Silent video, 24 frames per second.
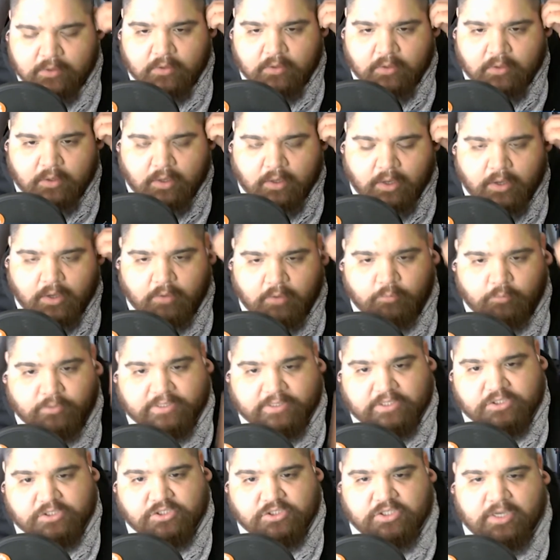when he
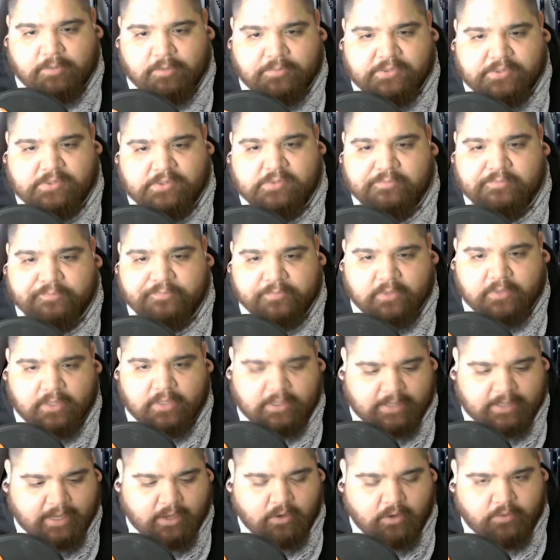ships,
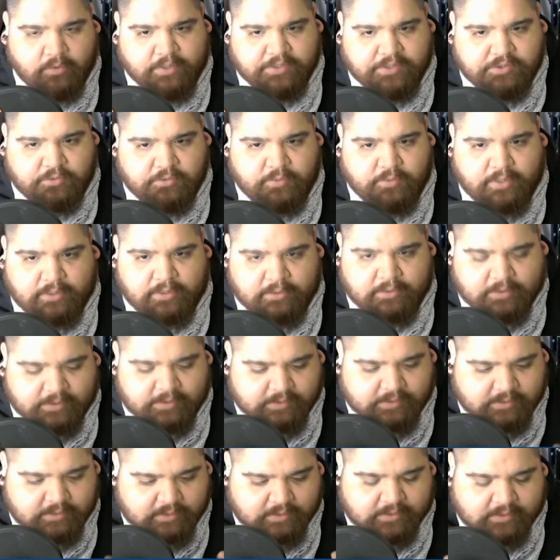and how he's creating
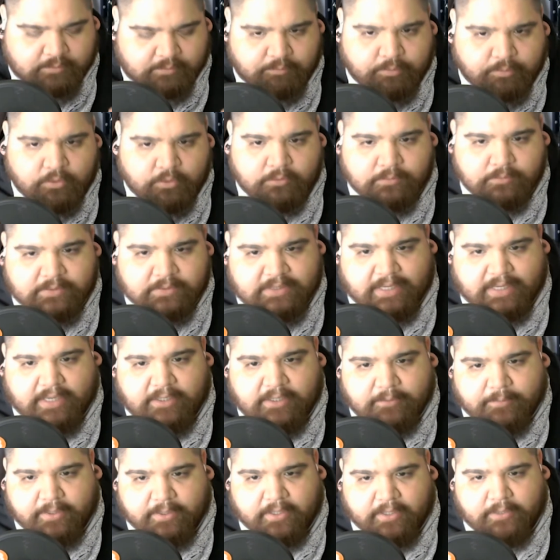this boom
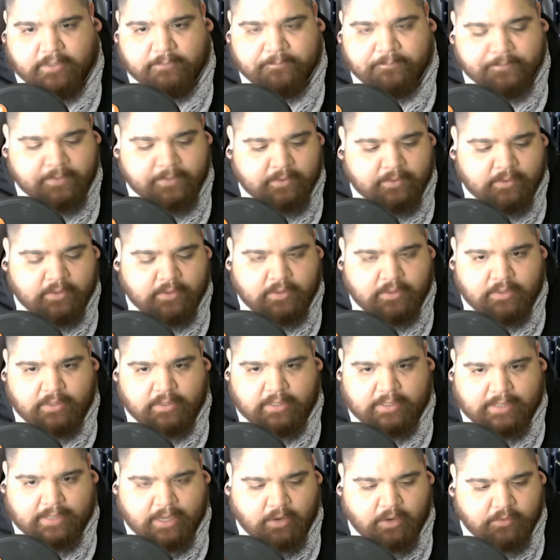dynamite,
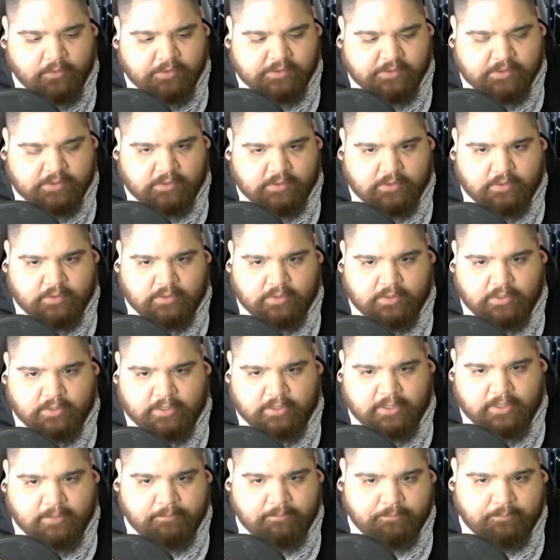and how he's going to
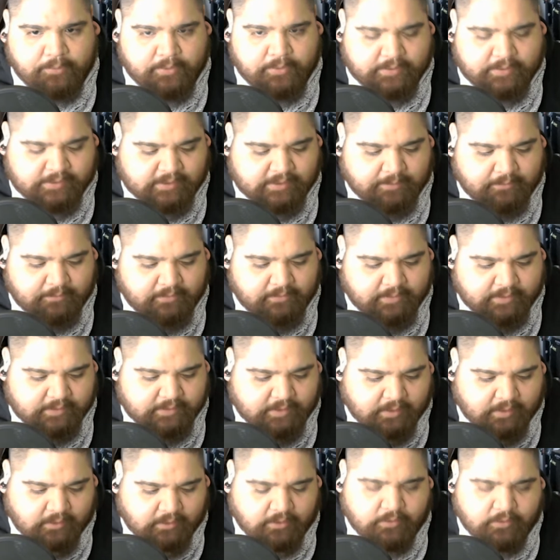input some of this
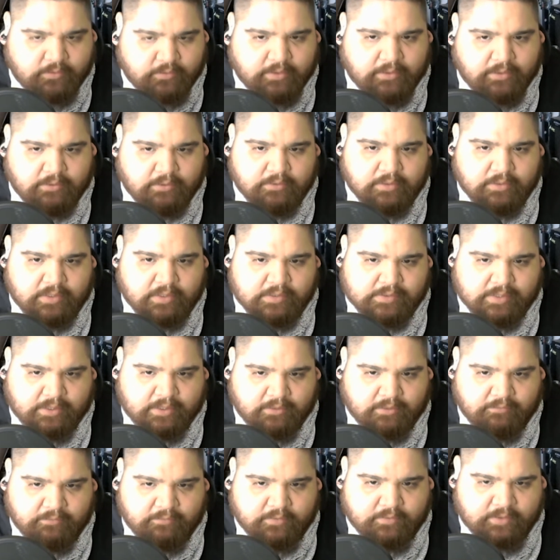clothing inside
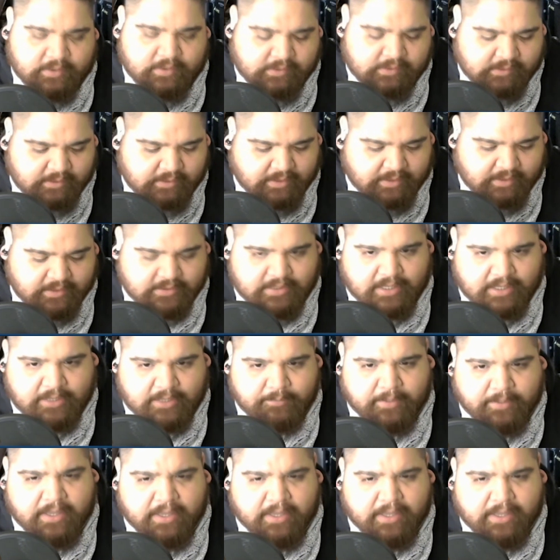of this like dynamite.